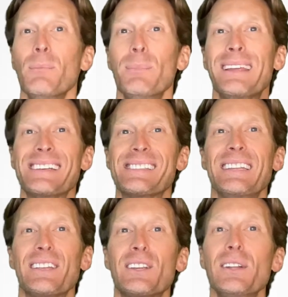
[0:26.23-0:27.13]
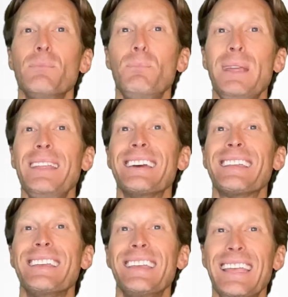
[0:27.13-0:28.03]
because it could be the
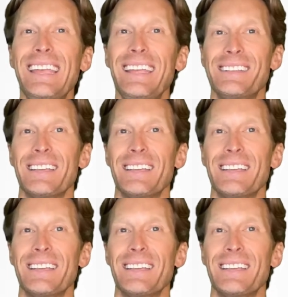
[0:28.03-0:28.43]
key